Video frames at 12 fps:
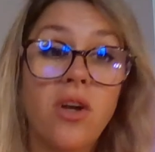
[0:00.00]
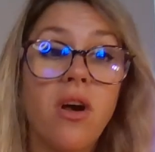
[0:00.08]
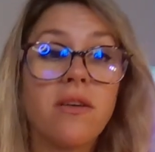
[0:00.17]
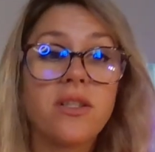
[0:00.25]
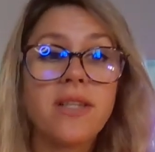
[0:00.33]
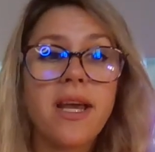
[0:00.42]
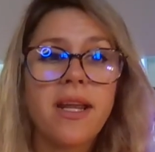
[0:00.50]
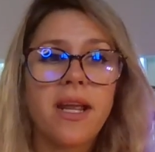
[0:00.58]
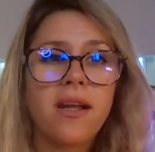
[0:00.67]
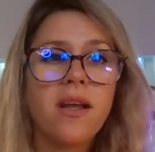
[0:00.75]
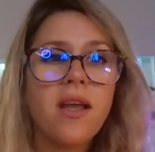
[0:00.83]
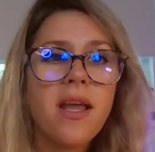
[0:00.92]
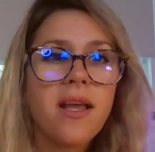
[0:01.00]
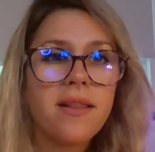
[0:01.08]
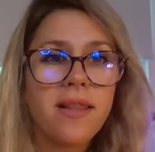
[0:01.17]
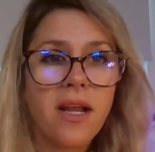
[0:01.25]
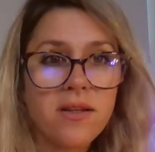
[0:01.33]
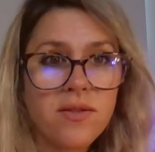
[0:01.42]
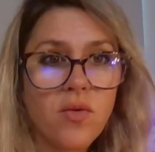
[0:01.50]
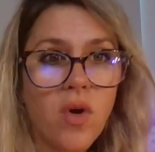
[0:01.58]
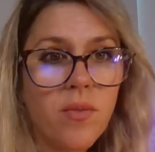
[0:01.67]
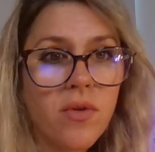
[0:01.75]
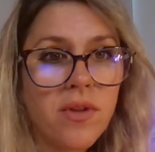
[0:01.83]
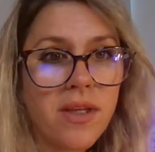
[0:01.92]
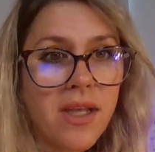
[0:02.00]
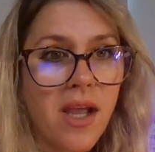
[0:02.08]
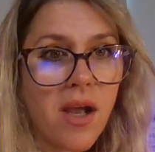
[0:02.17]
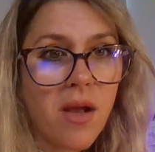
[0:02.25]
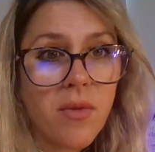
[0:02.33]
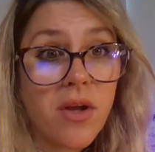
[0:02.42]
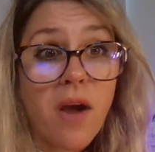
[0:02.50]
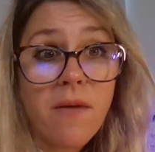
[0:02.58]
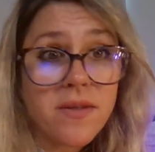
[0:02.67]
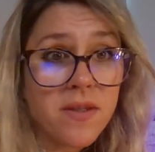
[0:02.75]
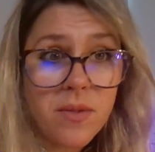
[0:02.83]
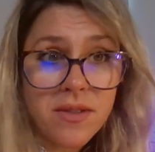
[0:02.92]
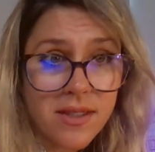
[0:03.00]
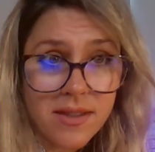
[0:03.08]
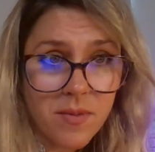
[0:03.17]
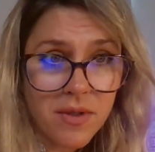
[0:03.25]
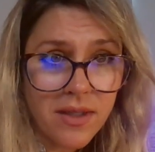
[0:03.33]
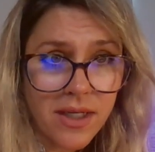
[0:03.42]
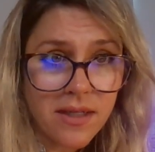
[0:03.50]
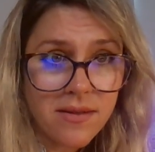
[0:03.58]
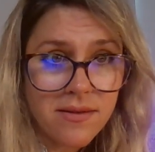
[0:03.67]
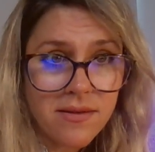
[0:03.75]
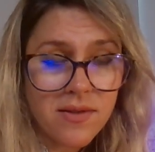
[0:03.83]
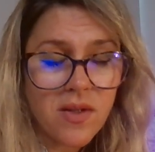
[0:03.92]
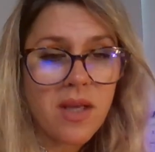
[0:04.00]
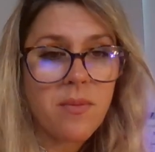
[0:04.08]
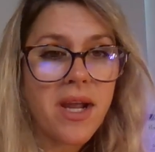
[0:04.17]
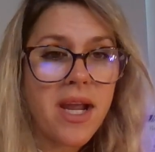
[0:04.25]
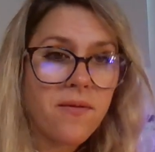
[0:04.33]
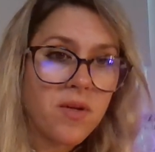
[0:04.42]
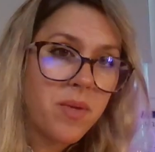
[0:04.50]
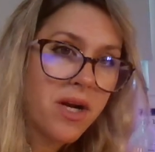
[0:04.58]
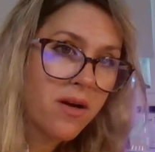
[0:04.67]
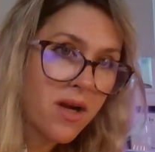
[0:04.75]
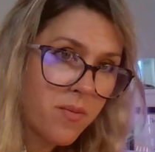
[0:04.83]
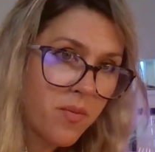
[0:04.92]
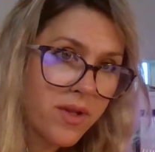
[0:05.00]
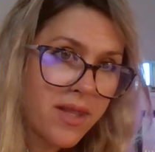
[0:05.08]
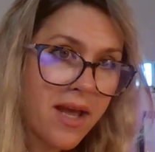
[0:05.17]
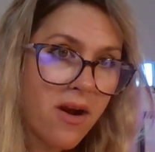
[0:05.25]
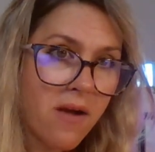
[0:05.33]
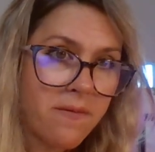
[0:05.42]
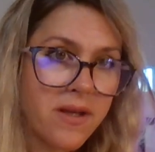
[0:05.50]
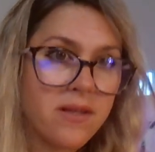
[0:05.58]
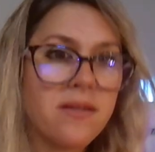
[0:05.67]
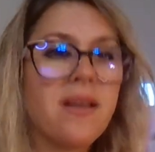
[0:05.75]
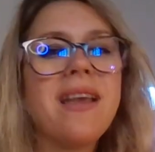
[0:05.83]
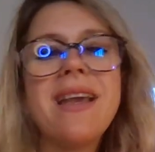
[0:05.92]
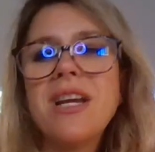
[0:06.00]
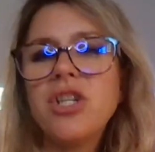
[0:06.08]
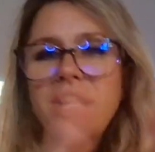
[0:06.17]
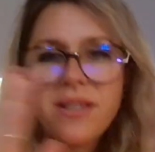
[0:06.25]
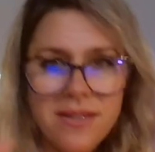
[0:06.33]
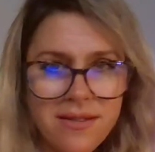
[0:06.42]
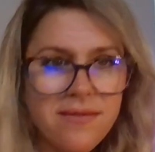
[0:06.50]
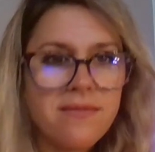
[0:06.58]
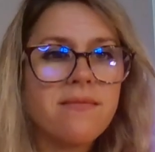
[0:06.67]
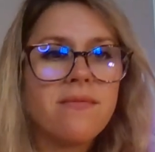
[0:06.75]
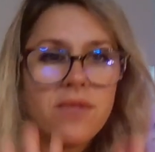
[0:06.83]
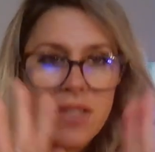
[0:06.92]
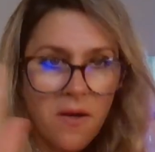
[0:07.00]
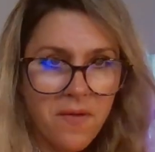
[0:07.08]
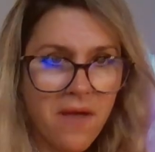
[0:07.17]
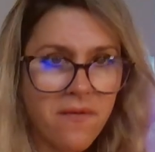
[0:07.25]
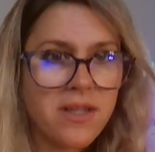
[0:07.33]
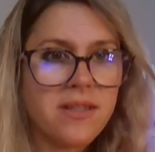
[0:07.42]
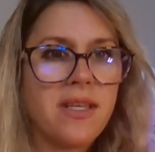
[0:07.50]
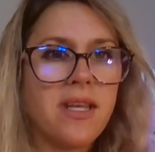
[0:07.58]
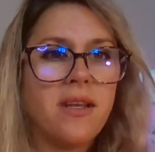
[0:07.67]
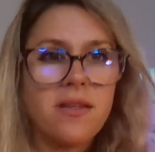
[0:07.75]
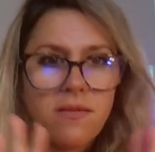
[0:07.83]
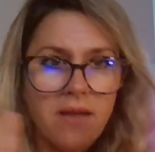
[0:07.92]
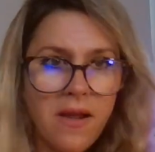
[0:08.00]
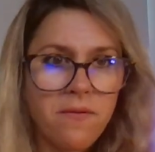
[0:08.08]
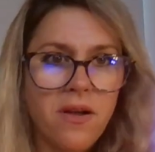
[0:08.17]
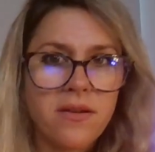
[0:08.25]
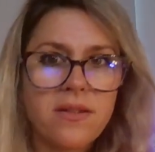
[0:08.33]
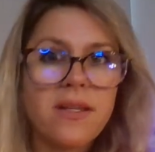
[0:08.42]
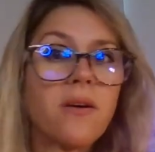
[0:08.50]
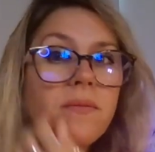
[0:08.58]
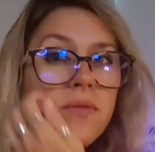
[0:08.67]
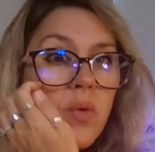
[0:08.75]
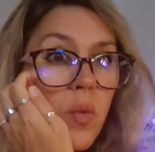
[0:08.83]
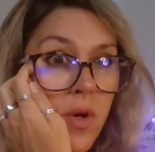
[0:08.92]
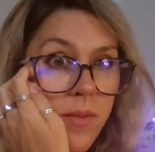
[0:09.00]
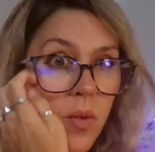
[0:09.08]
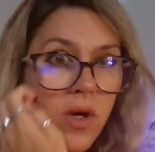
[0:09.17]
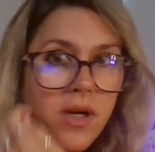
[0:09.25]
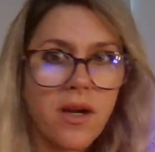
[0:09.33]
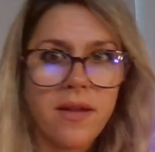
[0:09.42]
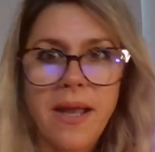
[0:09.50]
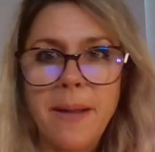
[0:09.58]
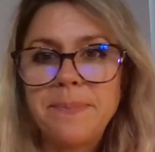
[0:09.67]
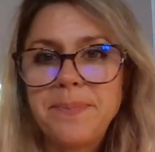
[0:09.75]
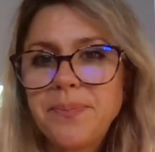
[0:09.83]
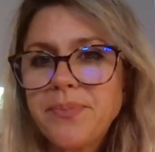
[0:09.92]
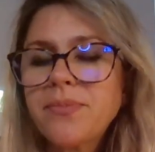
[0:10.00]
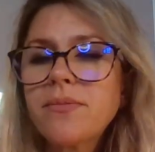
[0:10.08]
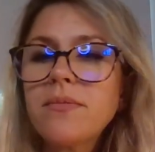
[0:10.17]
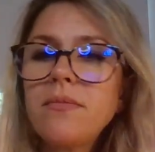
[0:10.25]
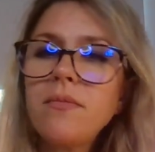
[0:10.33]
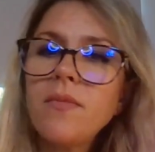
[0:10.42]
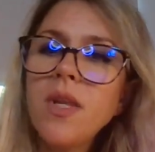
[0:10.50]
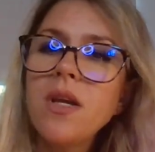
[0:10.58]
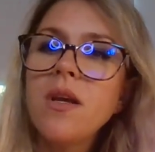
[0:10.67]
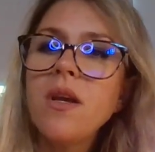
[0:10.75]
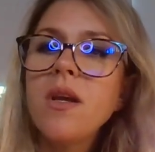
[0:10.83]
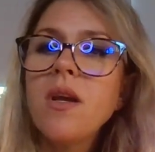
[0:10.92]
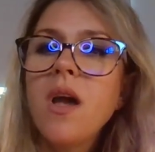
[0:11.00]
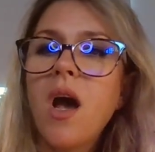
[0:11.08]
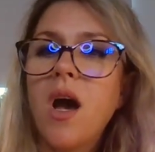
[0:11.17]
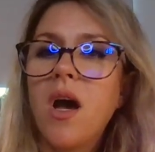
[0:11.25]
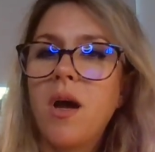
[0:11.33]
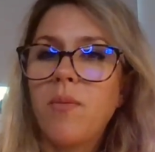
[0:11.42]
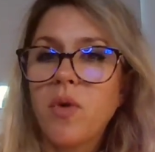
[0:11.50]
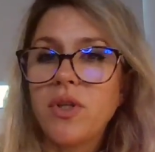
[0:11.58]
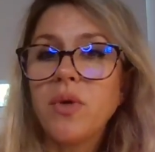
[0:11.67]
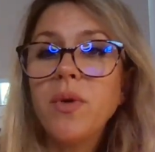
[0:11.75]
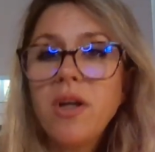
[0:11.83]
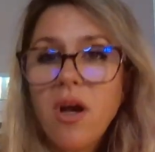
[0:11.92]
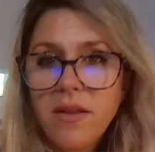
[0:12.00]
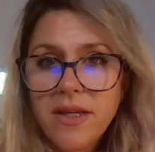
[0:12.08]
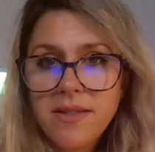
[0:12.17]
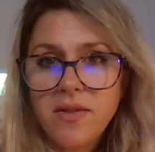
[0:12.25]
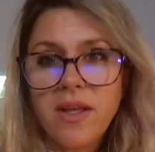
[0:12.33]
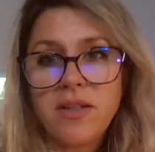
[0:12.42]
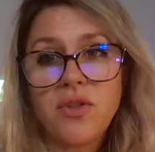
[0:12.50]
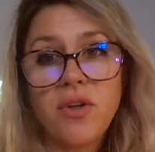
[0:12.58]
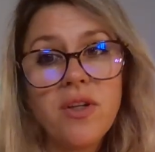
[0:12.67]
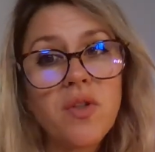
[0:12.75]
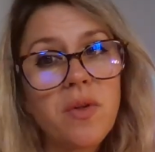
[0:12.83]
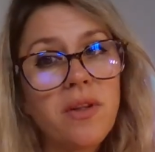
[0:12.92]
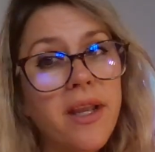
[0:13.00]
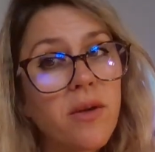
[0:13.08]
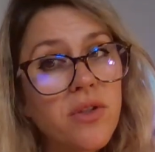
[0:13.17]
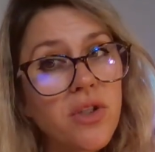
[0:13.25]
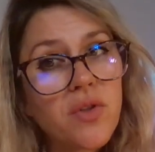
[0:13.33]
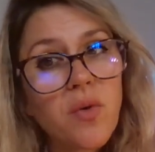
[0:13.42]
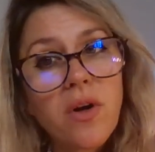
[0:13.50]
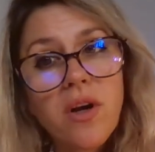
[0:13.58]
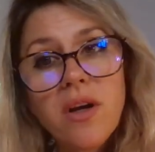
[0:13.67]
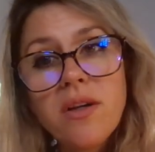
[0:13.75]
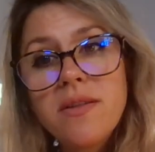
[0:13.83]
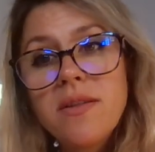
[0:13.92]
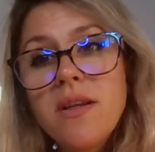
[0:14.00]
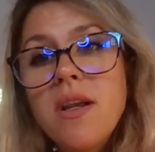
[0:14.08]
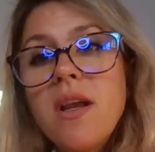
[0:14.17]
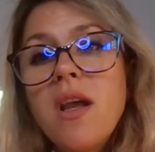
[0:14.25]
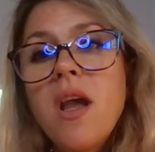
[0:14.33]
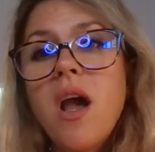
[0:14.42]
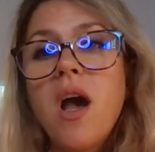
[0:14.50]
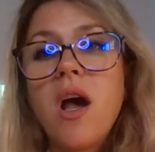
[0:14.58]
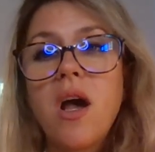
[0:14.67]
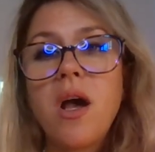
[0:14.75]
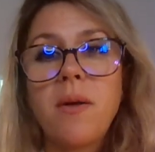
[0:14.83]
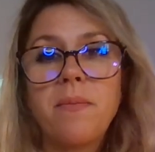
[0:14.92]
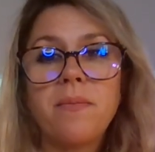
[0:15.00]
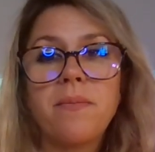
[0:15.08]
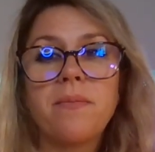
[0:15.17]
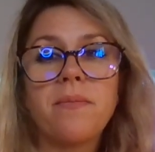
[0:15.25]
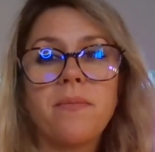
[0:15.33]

the college setting there is normally an office of disabilities. So they might have to pair up with that office. Just self advocacy is a lifelong skill. So we want to be working on that. We're doing all this so that students with language disorders um,